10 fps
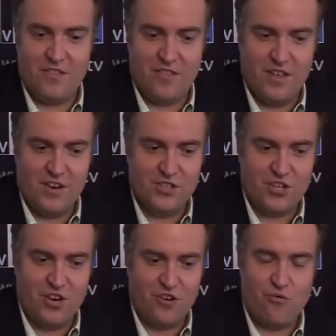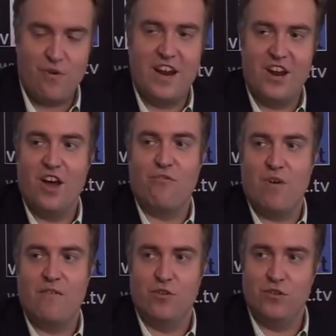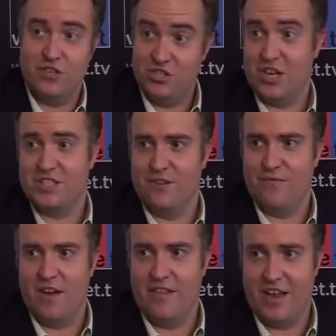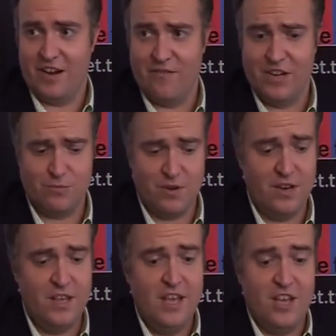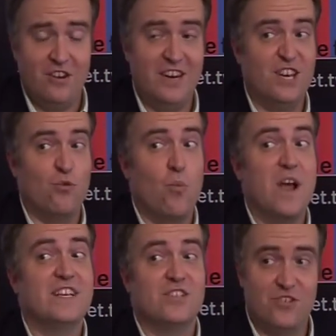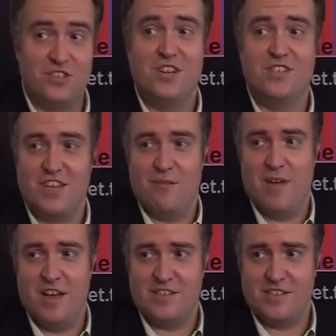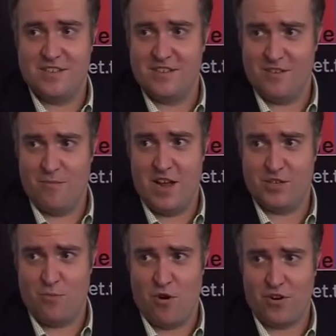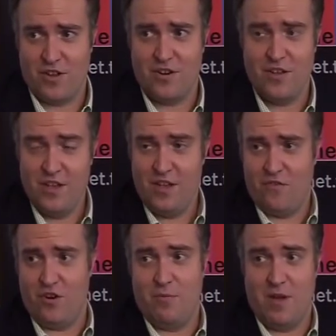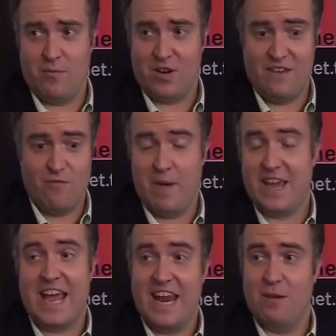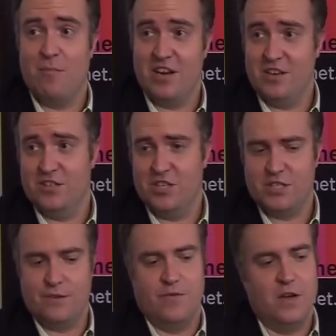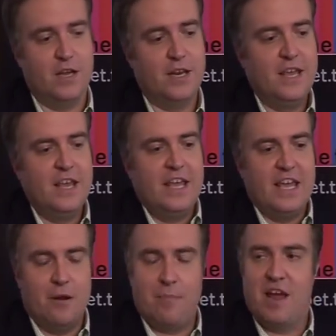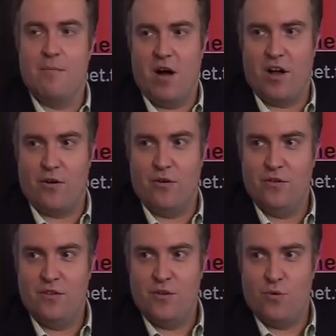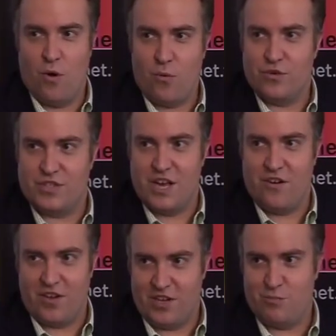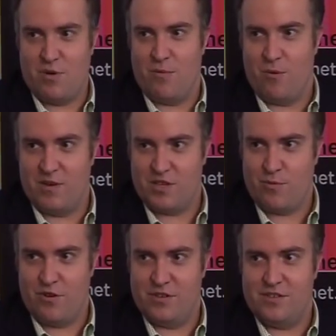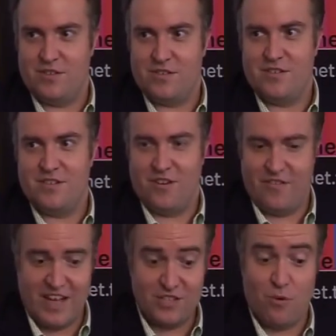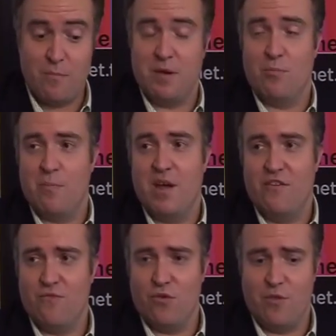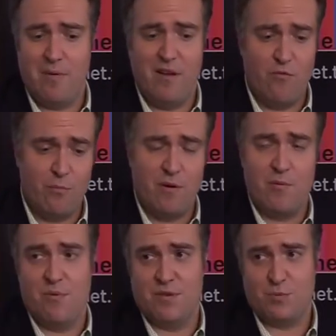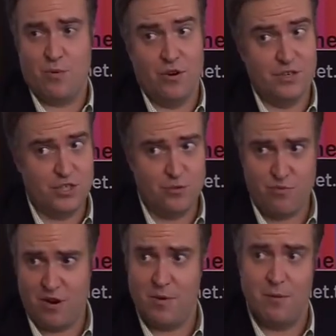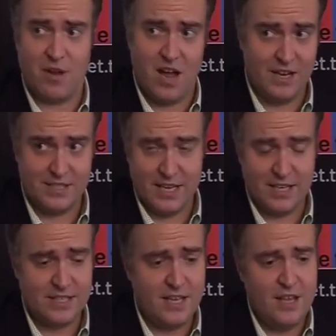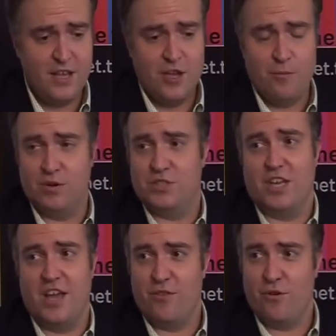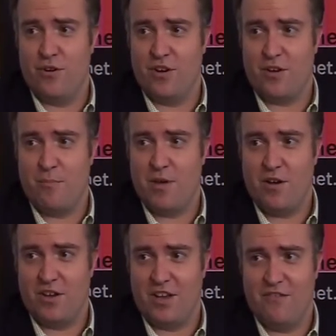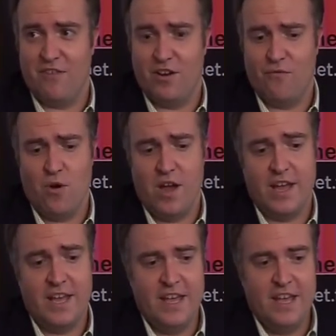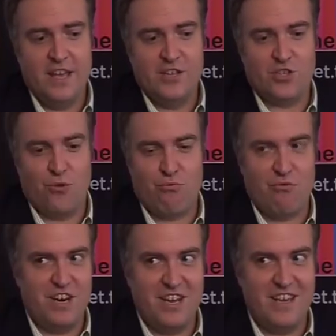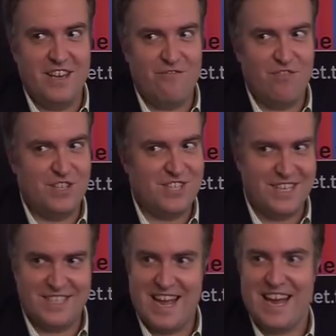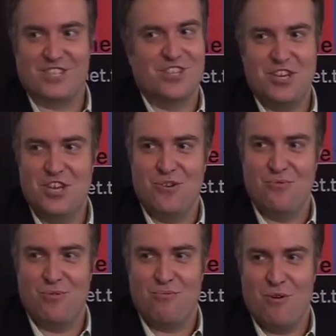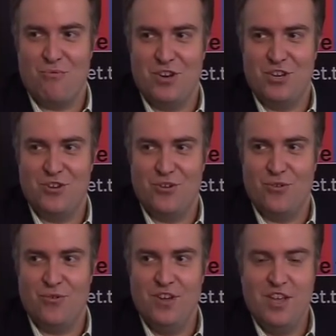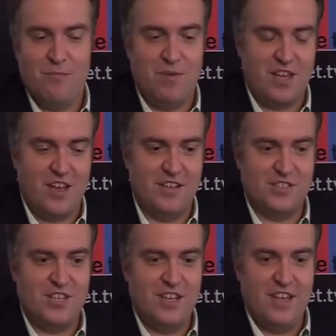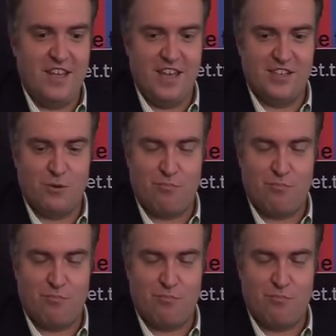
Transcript: that is going to create enough revenue to justify that investment. You need to wait till it does get mass market for you to be able to even make any money to justify it. In a pay model, what we're selling is premium experiences. That's what people pay for. They pay for premium experiences, premium content put together in a compelling, innovative way. So 3D fits exactly in with what we do because it's a